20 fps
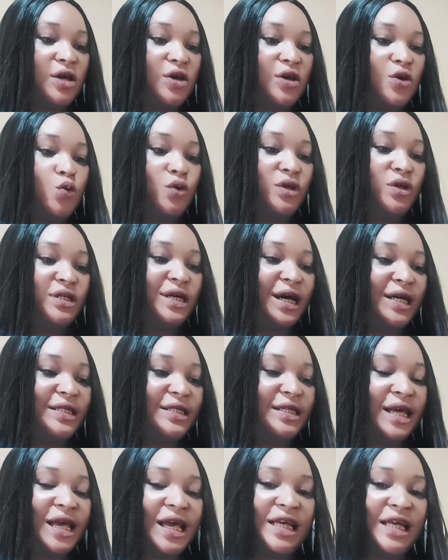with
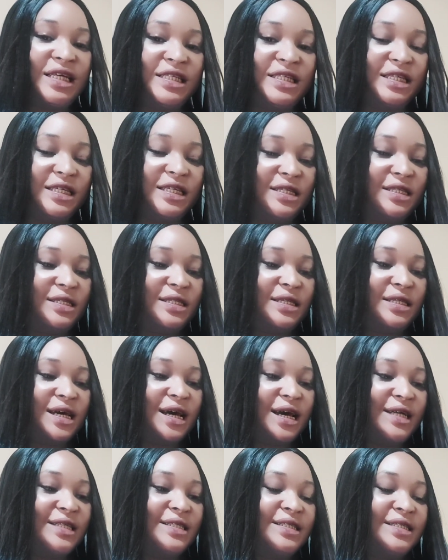anti-aging,
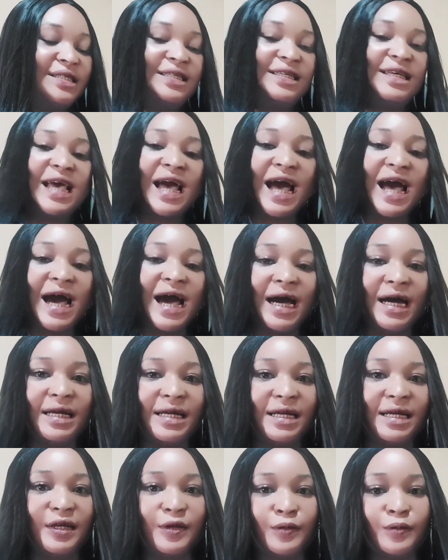
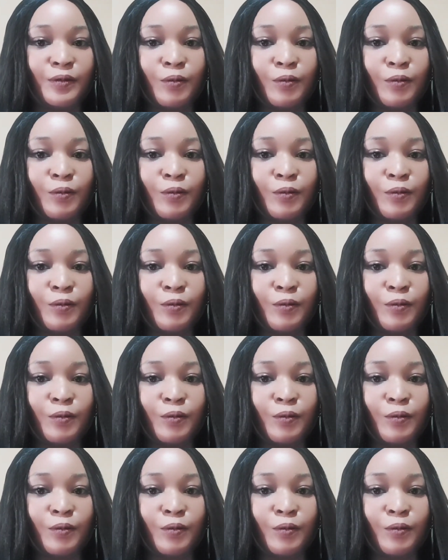anti-acne.